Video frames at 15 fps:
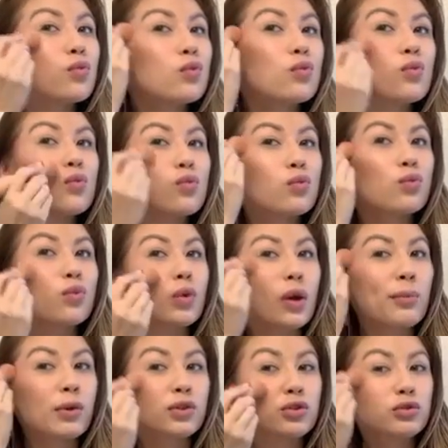I'm also just
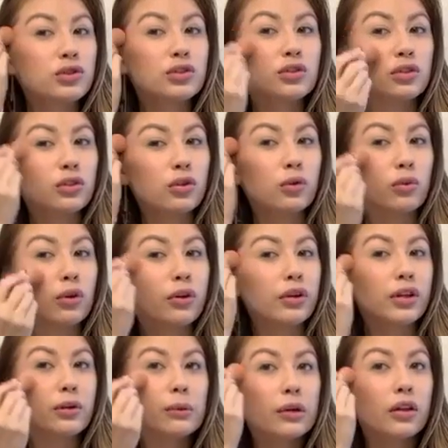a little worried with
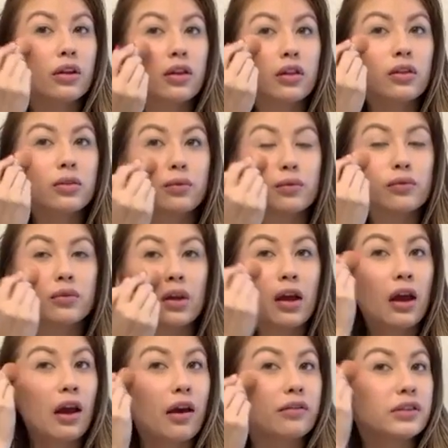having
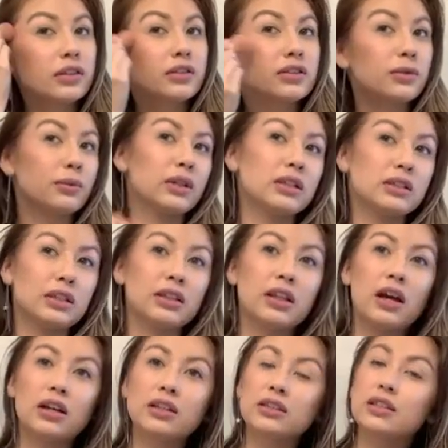some things like that, because I
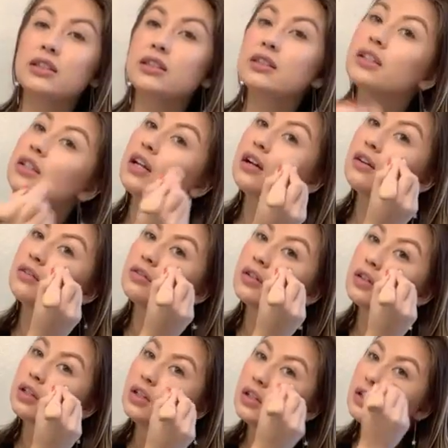did have
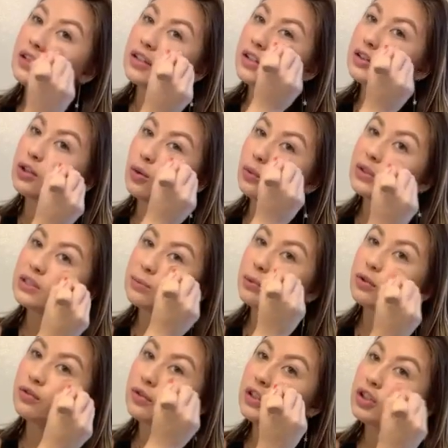like the whisper
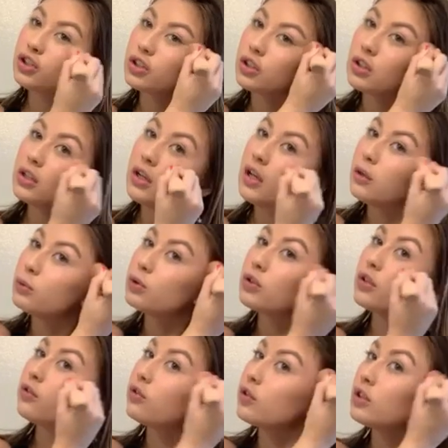feature enabled at
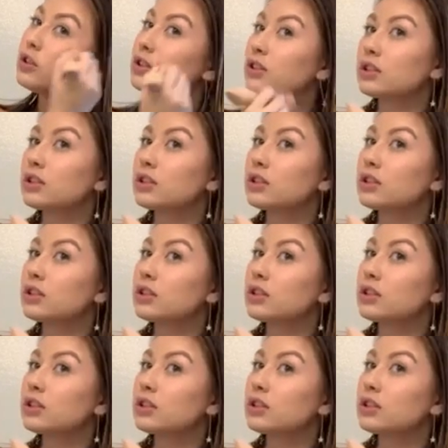first, because